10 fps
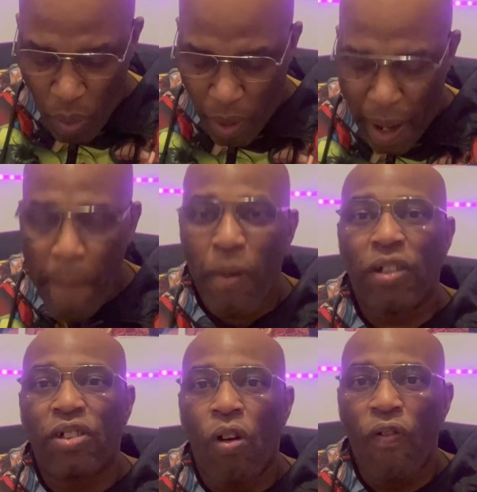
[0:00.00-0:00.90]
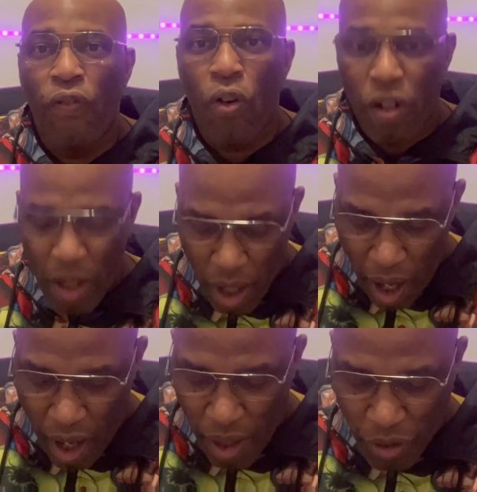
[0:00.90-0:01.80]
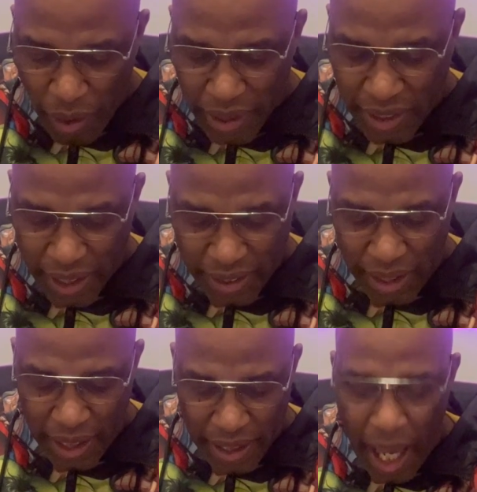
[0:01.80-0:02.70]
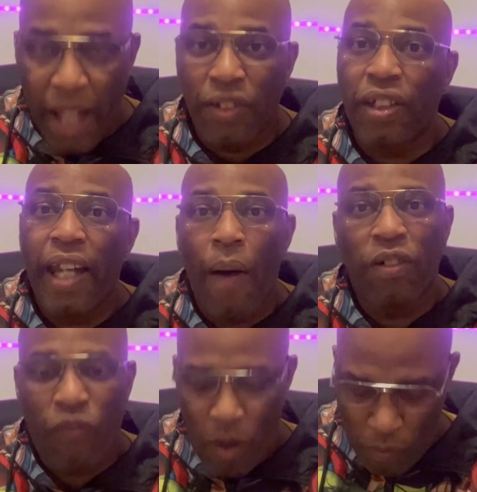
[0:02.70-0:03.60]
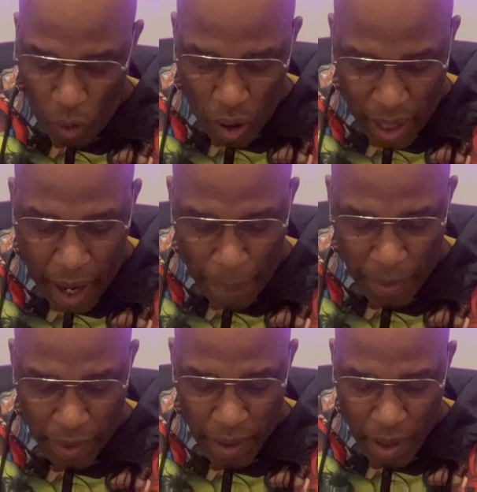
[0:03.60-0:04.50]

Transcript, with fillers: where that book sold for $116, and that was for a raw copy.